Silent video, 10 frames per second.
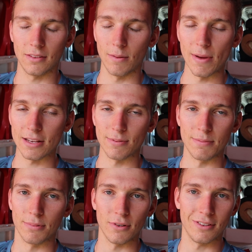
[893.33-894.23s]
the best
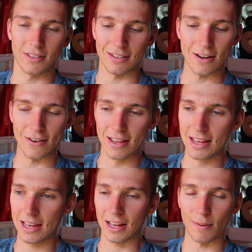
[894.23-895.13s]
people. So
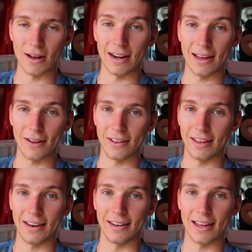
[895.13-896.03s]
come on out
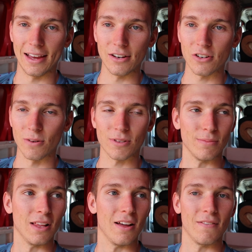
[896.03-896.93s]
and show them
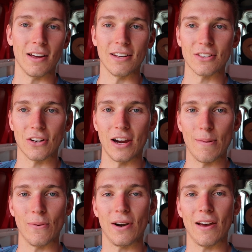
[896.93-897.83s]
some love on
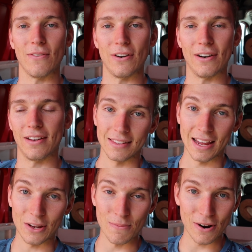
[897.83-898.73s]
Instagram or whatever.
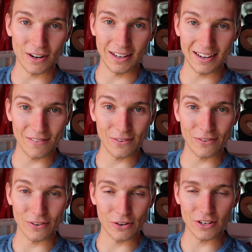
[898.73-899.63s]
Thank you, Marty, and
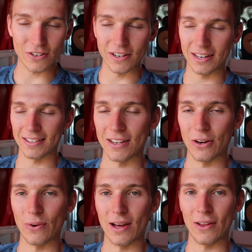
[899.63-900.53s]
everyone for always treating
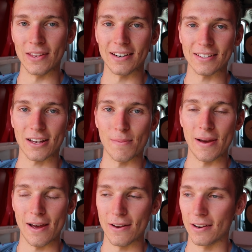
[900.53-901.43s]
so well and letting us come
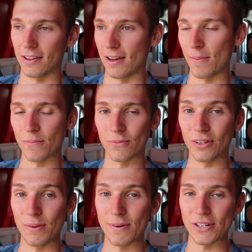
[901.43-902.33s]
out.
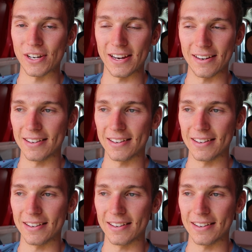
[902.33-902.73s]
Really appreciate